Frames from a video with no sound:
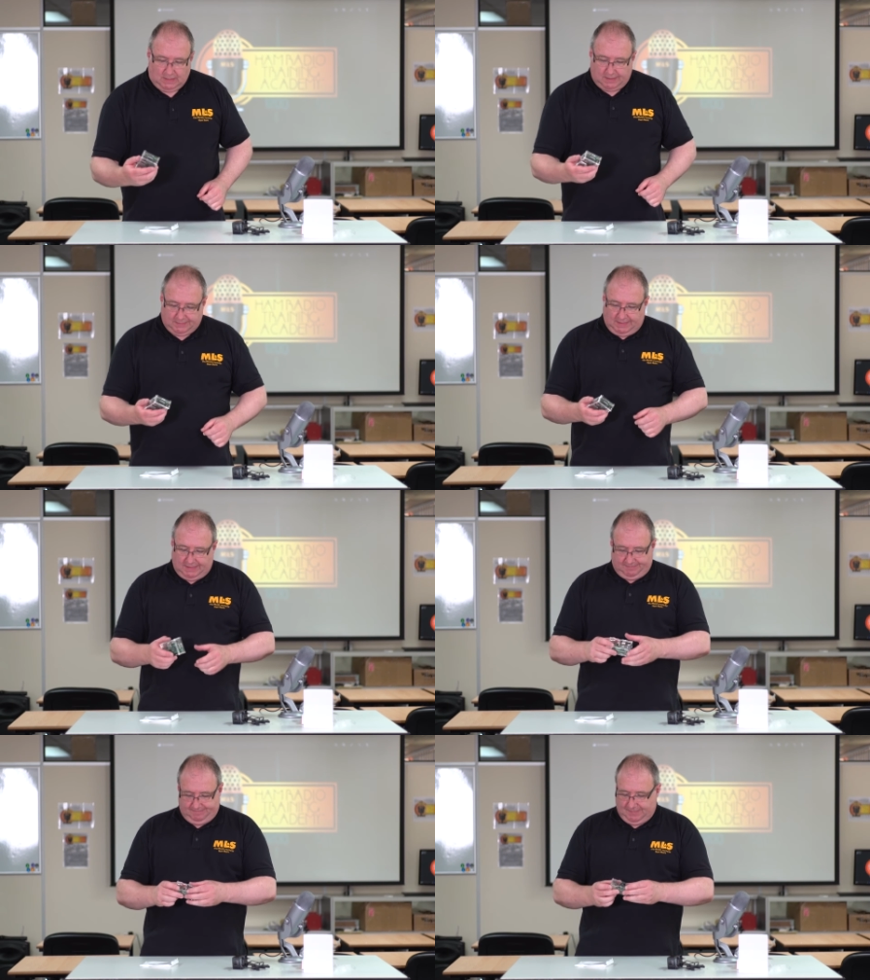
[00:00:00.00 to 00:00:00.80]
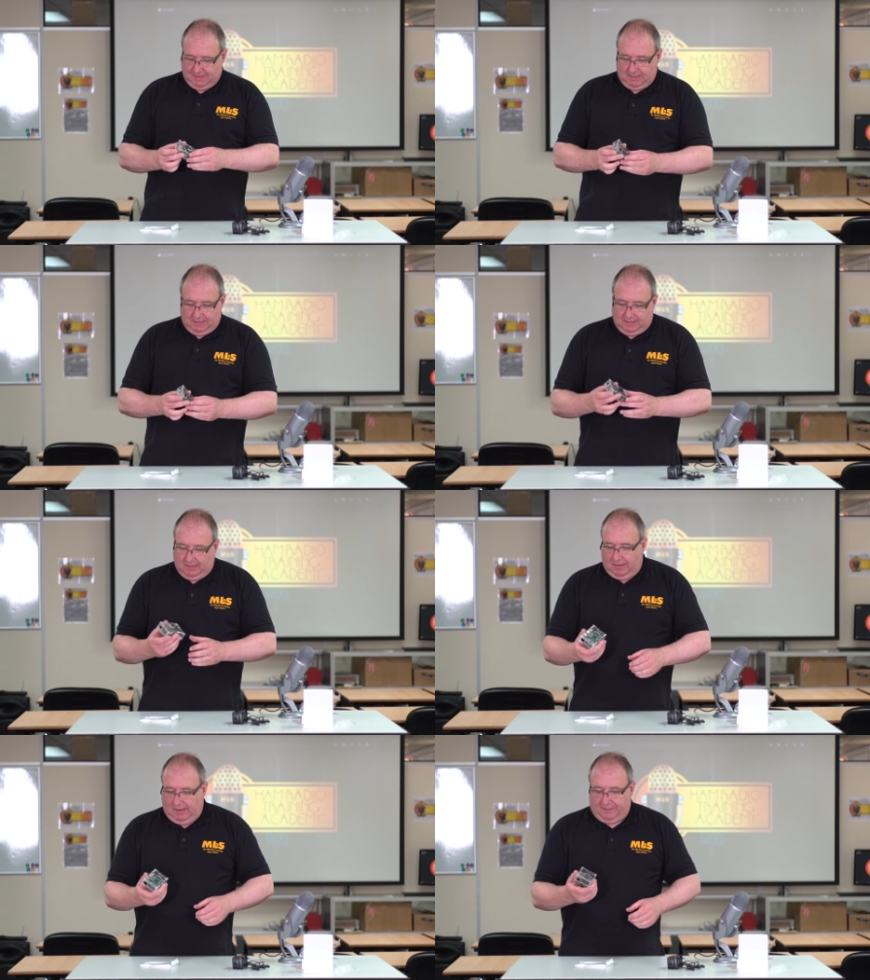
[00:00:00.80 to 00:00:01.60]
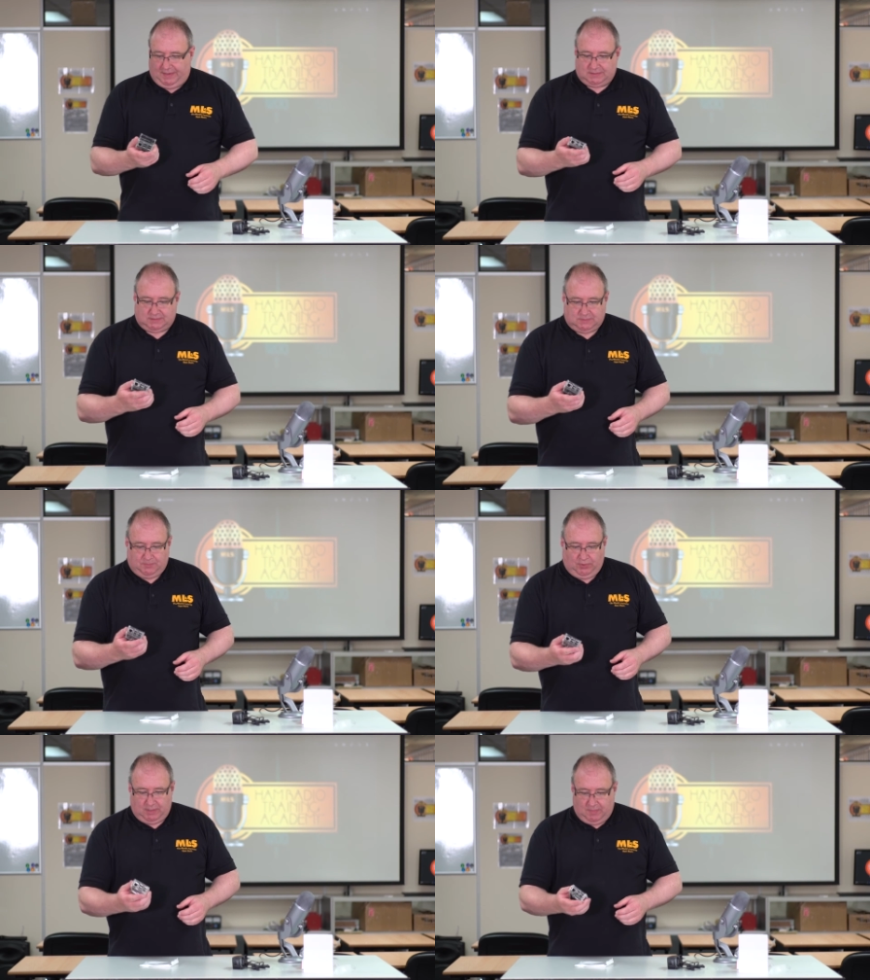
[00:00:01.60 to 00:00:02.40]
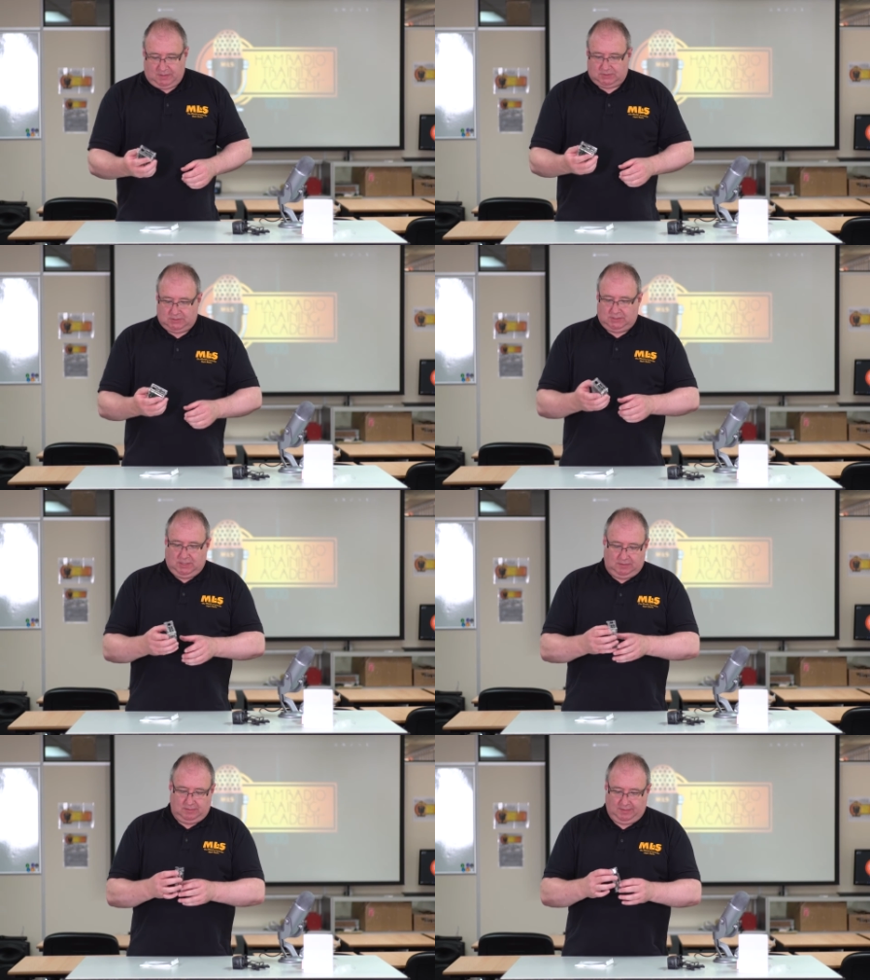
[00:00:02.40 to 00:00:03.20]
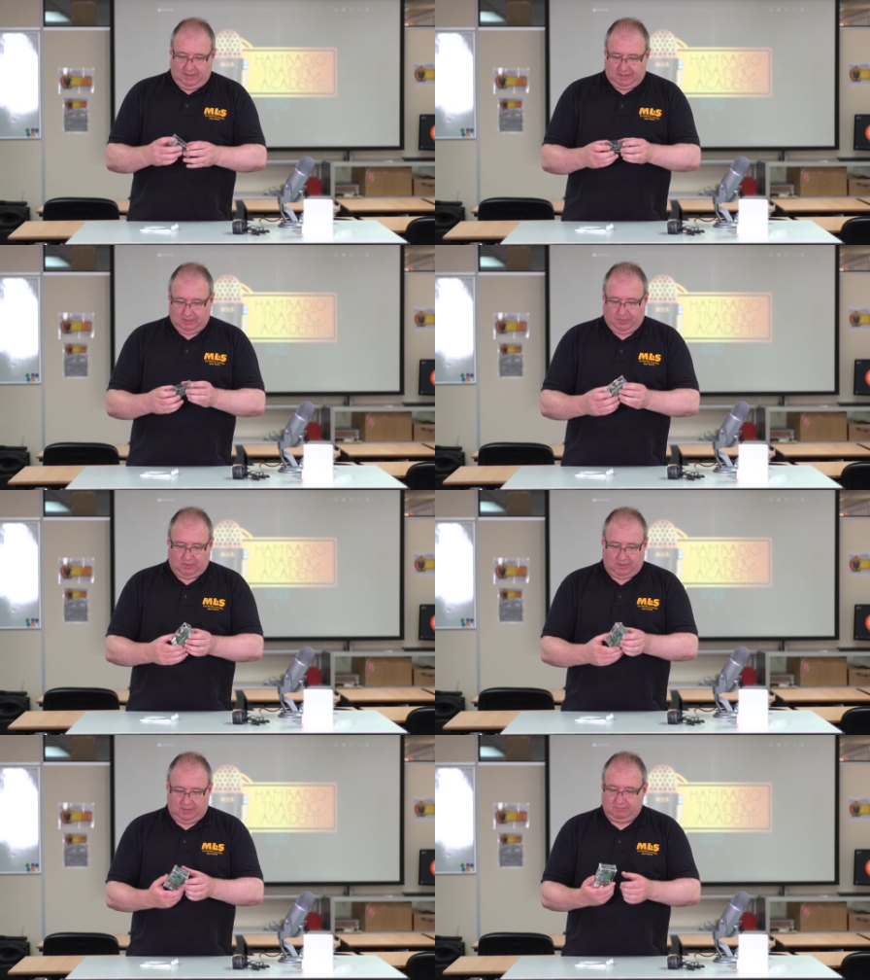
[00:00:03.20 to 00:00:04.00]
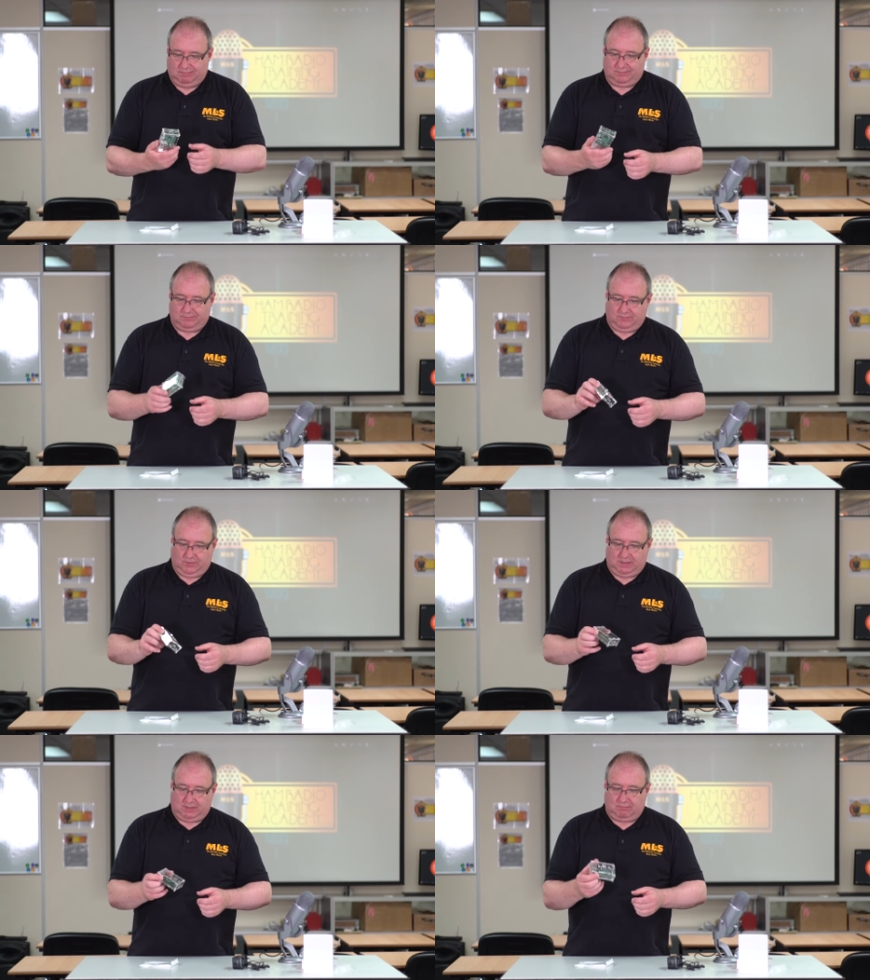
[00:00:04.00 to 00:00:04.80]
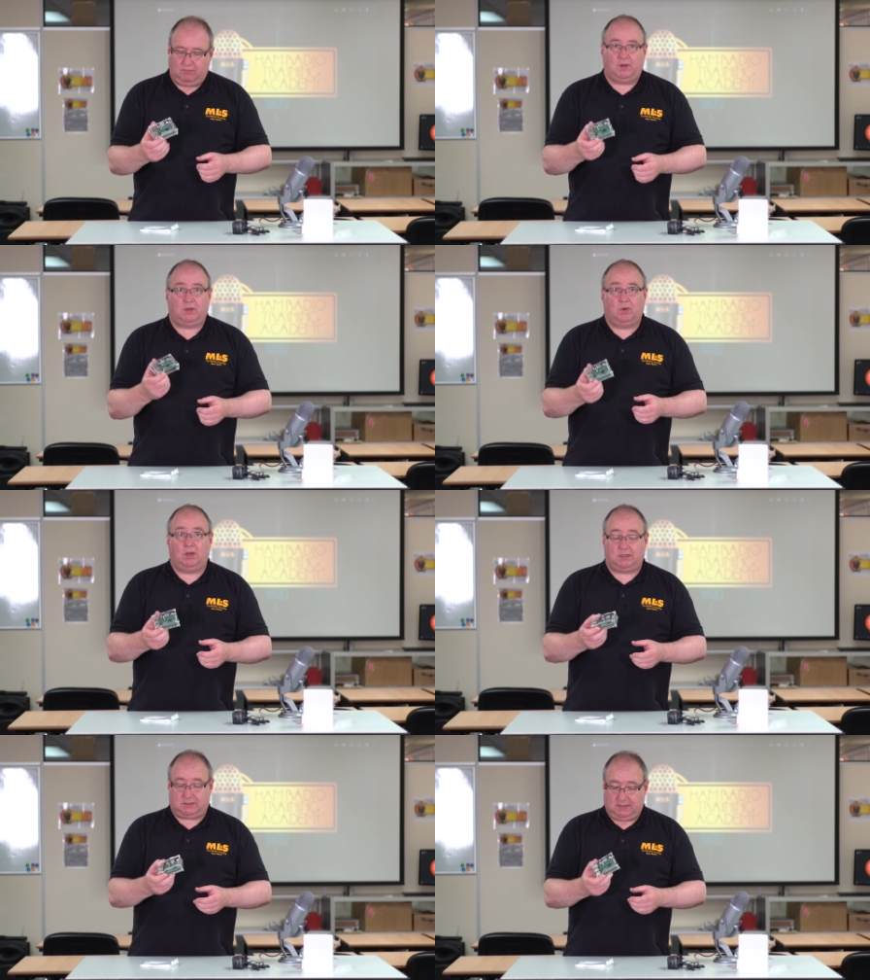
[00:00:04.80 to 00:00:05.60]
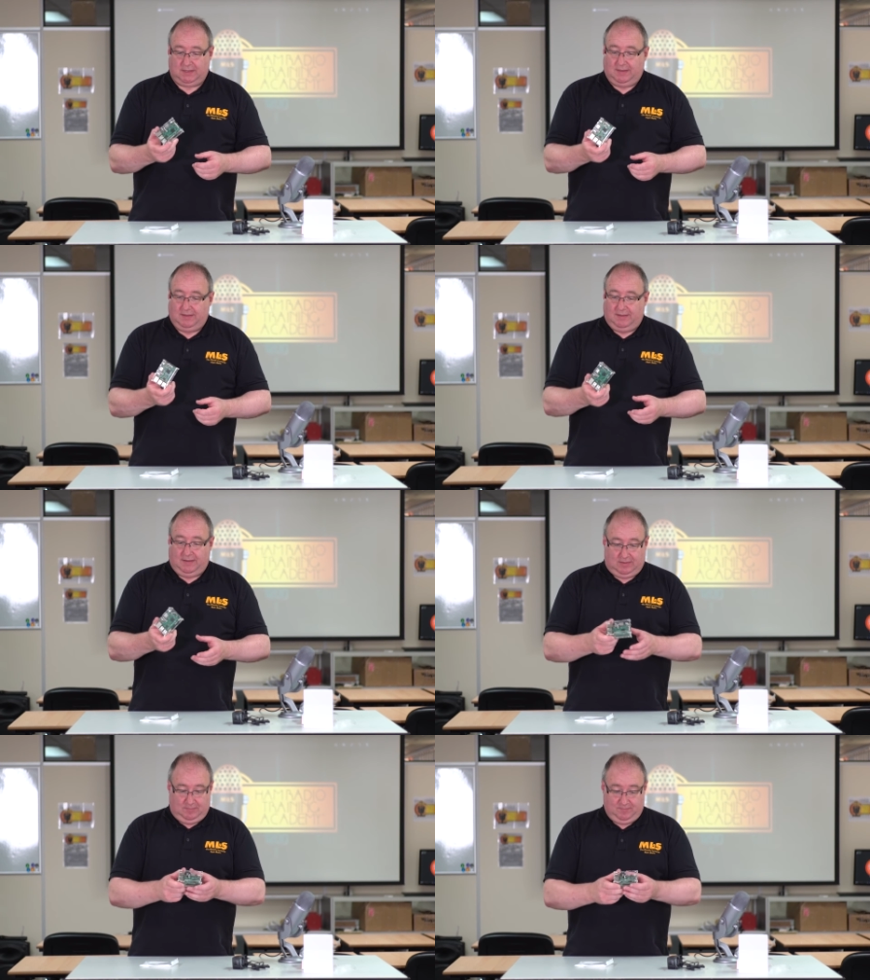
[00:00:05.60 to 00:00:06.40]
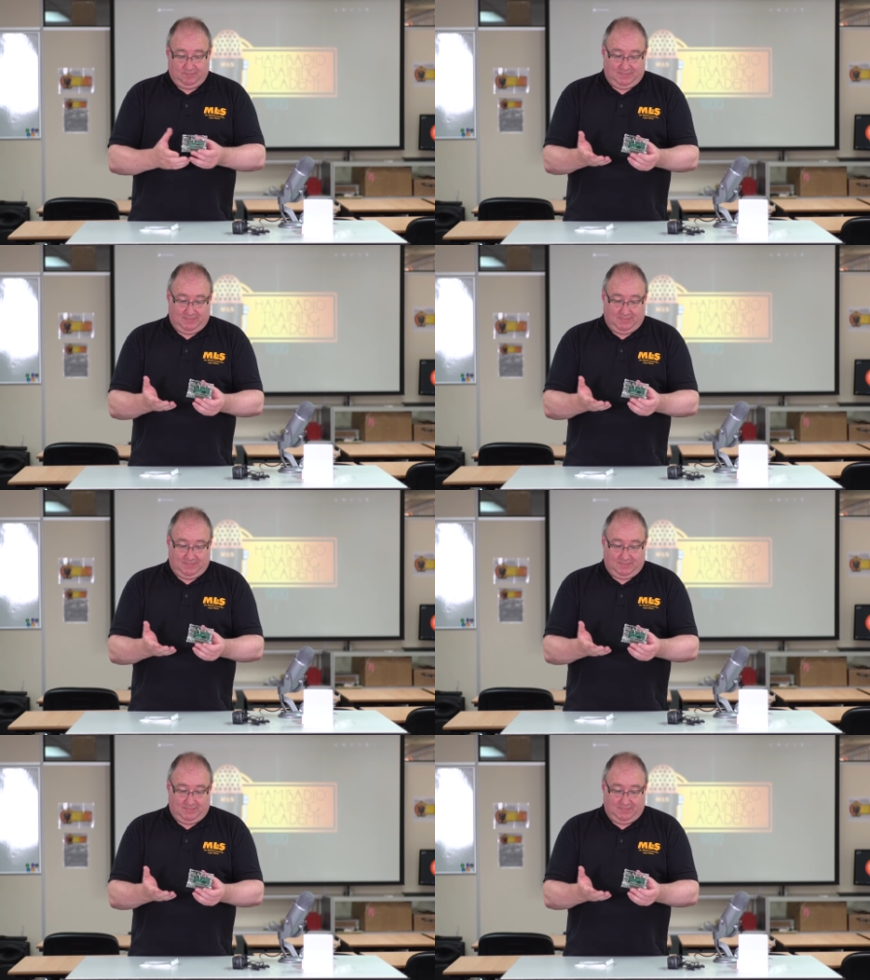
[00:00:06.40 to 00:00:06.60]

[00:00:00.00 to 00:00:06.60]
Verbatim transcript: okay and that's pretty much how the Pi really, really works. Um,